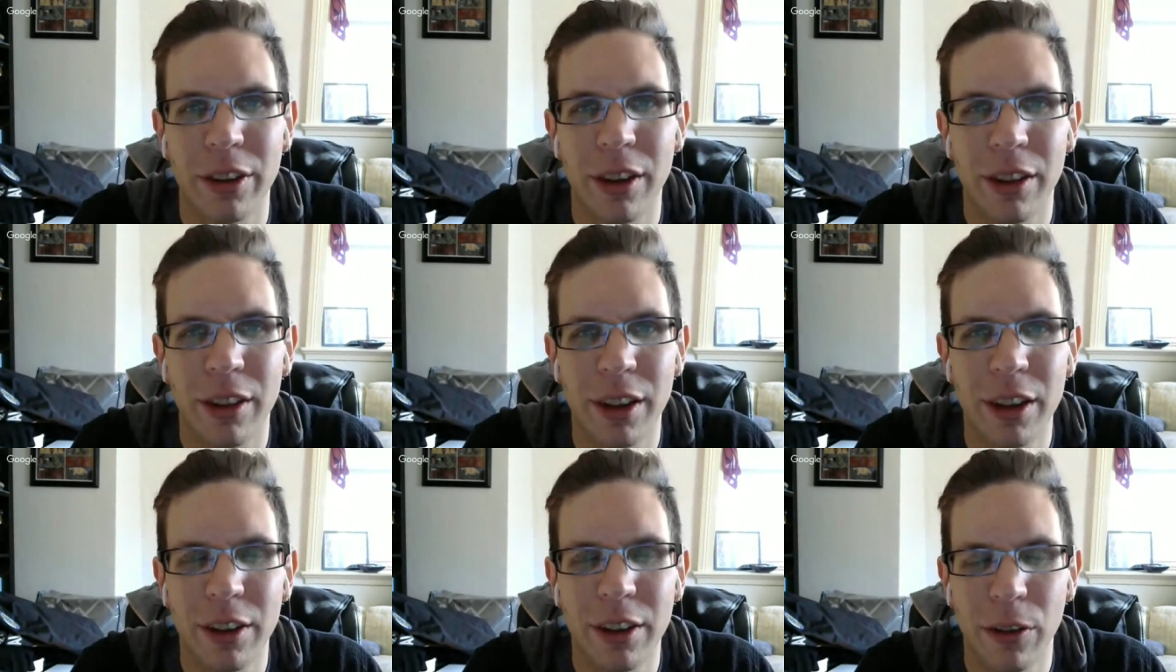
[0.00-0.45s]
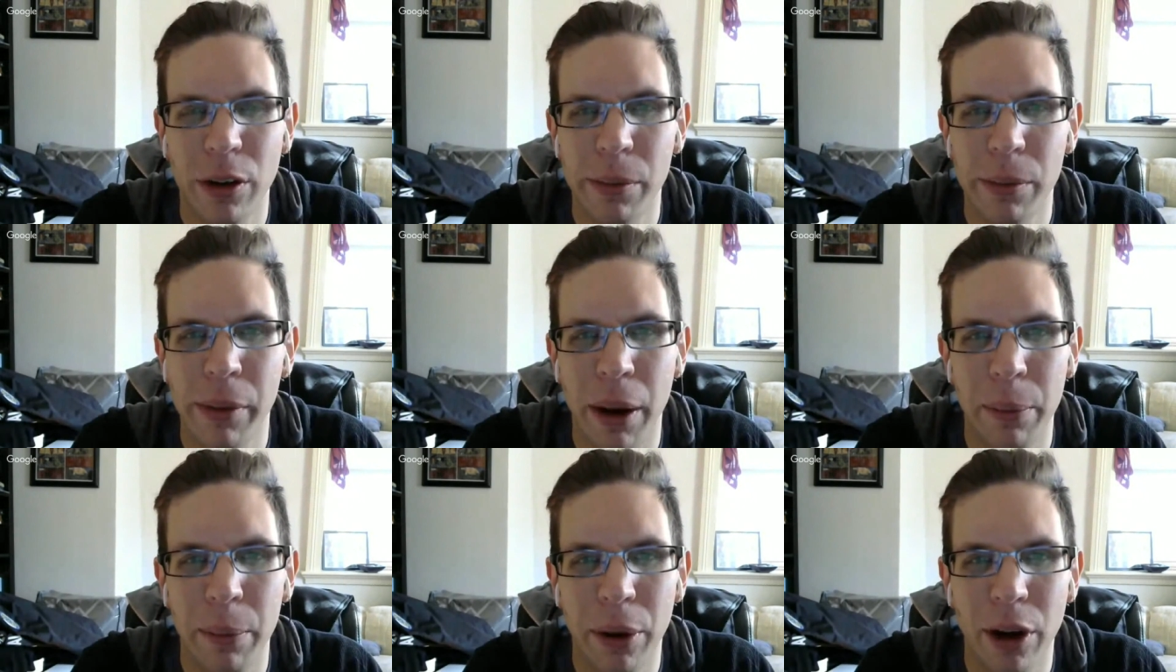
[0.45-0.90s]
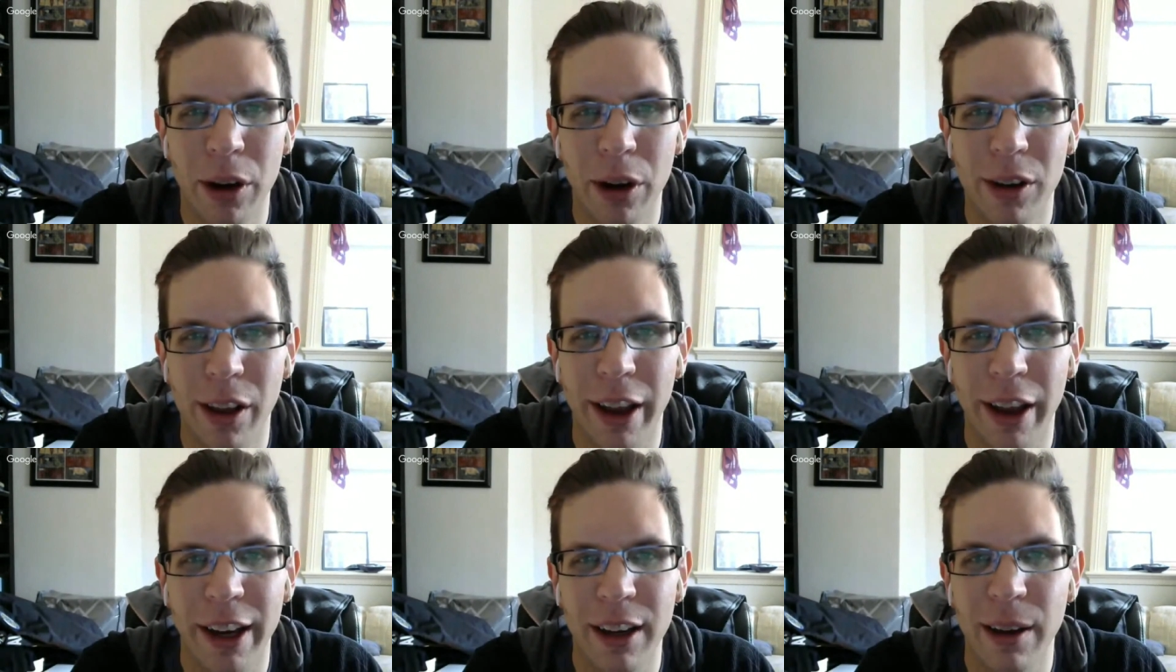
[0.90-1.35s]
and the things I remember
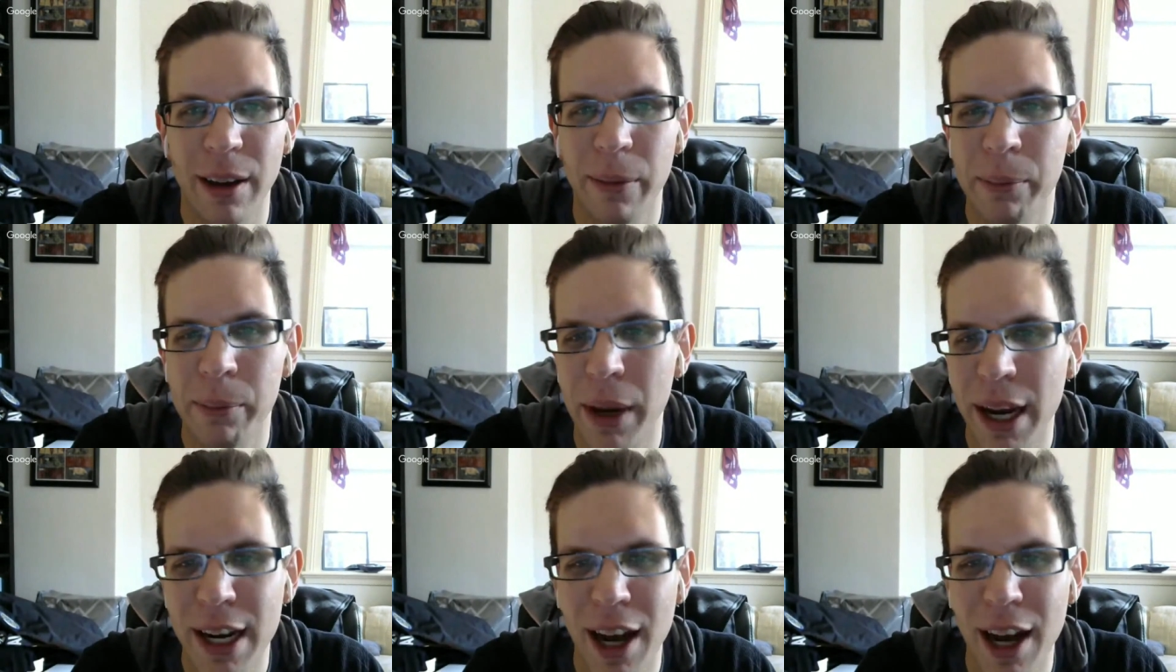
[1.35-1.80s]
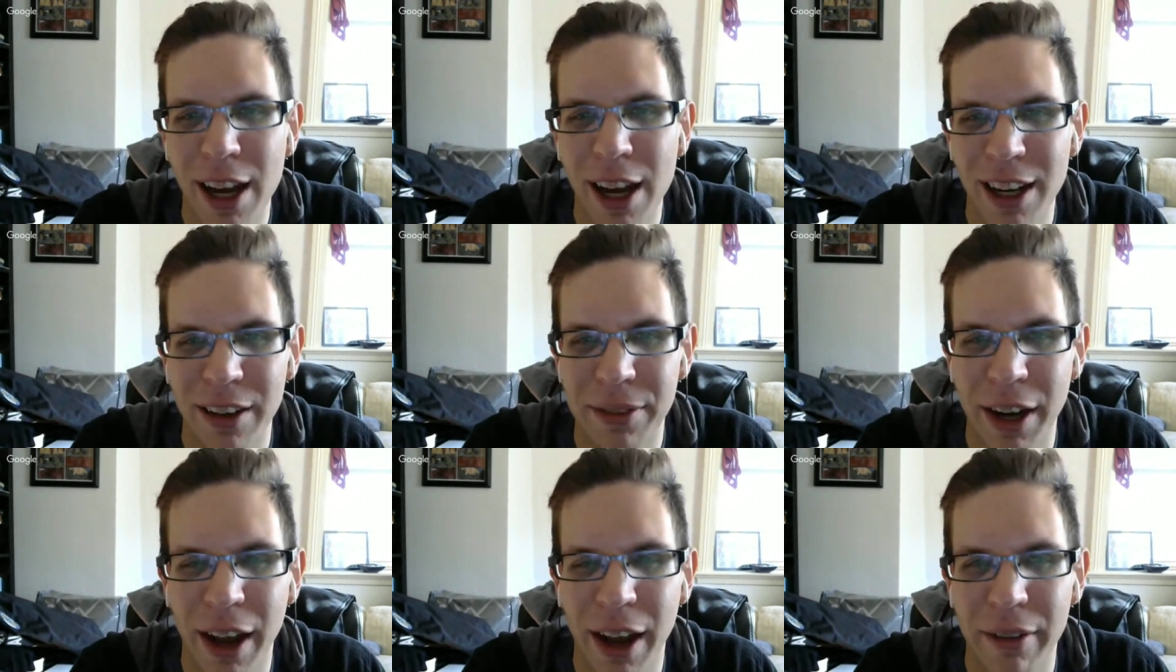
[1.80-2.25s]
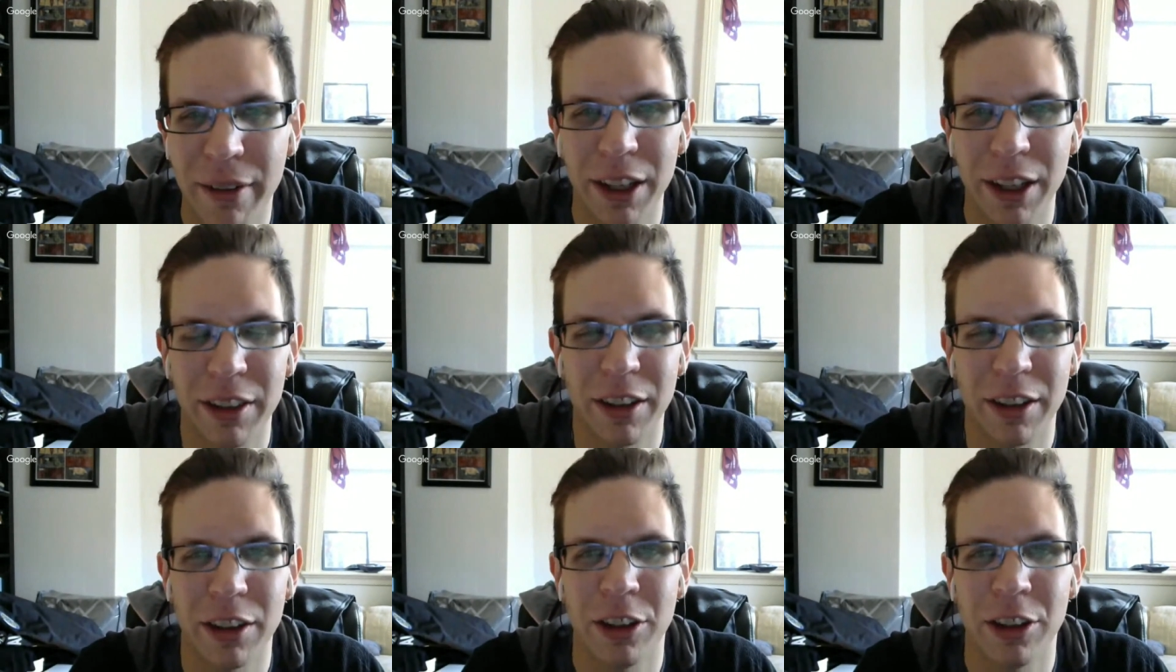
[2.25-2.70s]
like may not even have
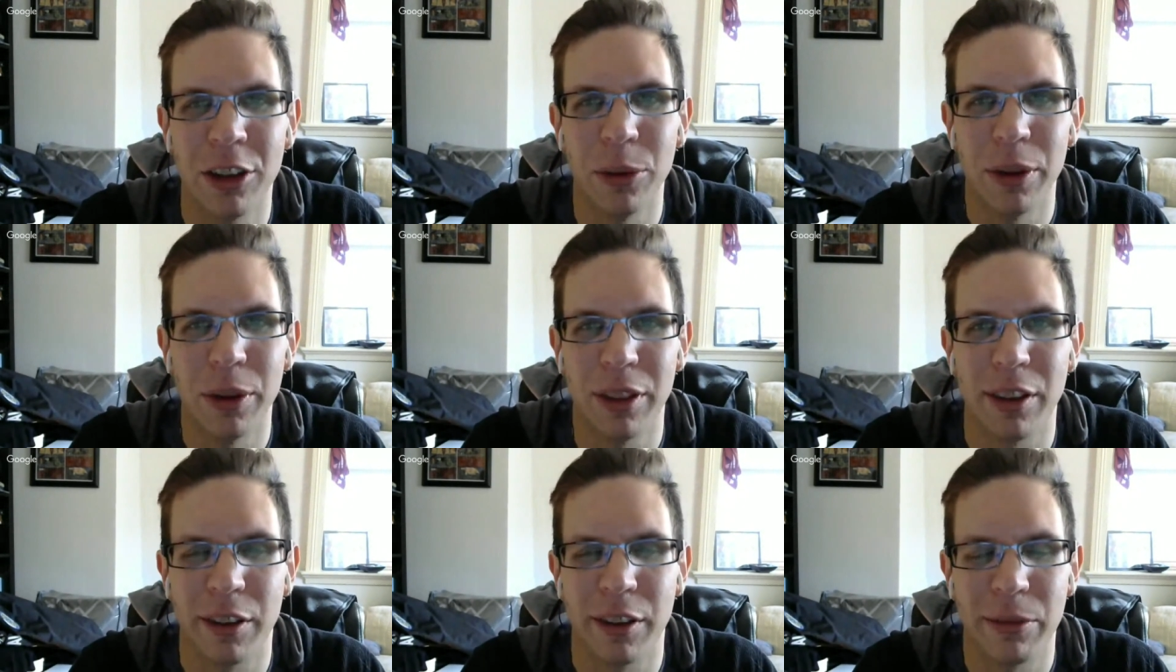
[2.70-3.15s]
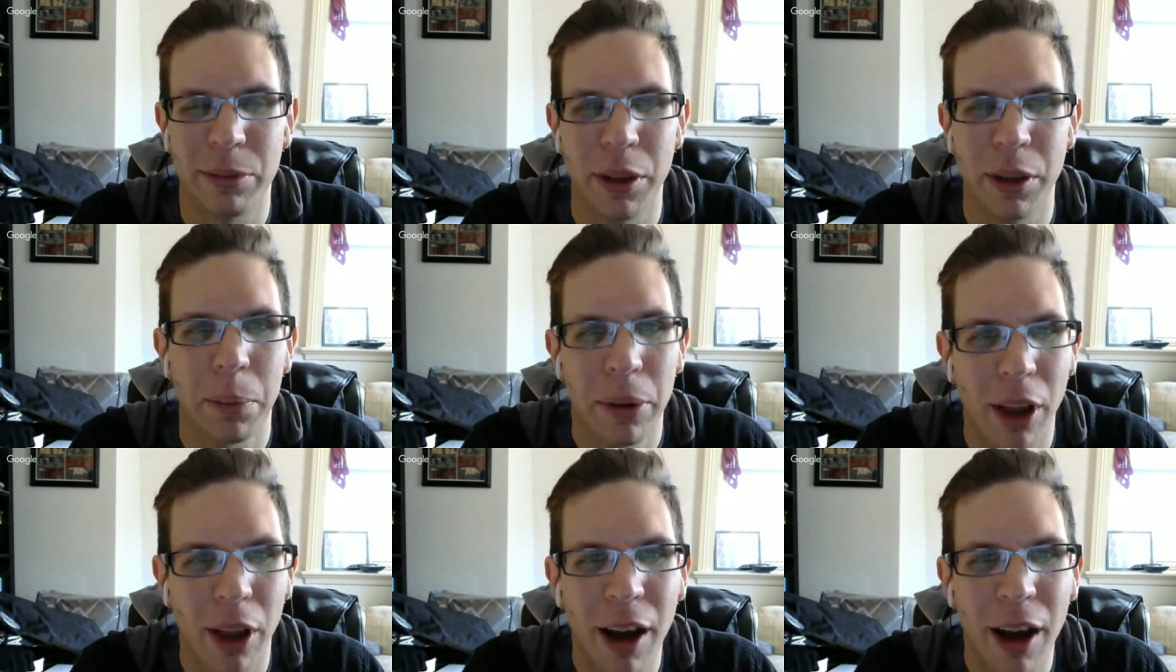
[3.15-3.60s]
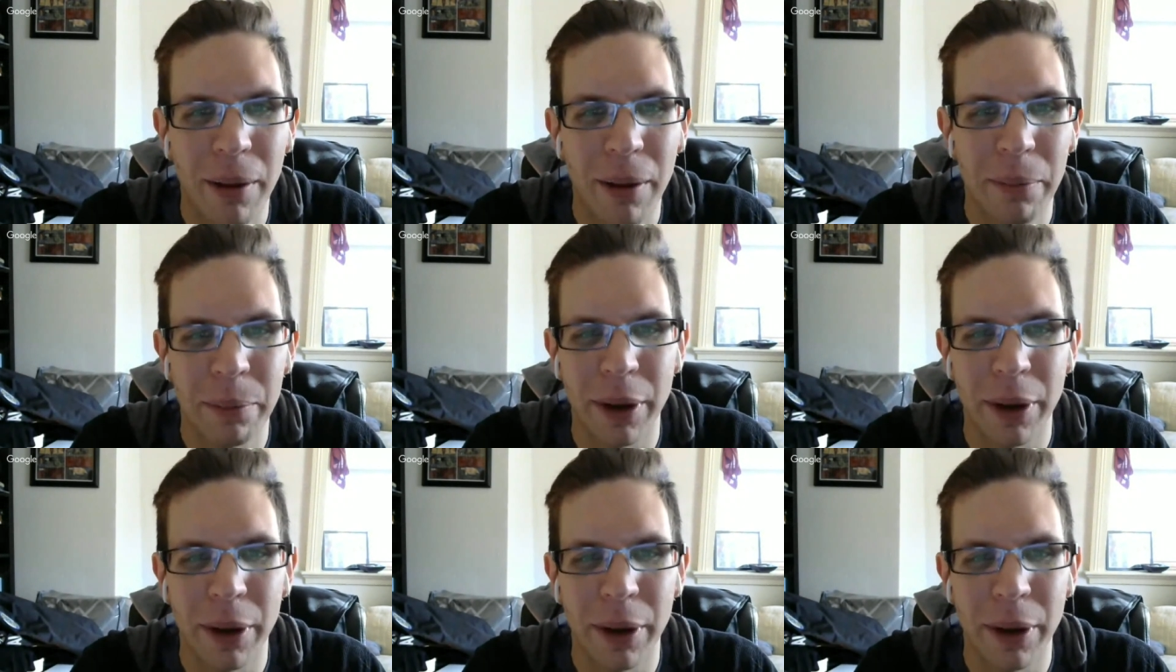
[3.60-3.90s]
anything to do with the plot.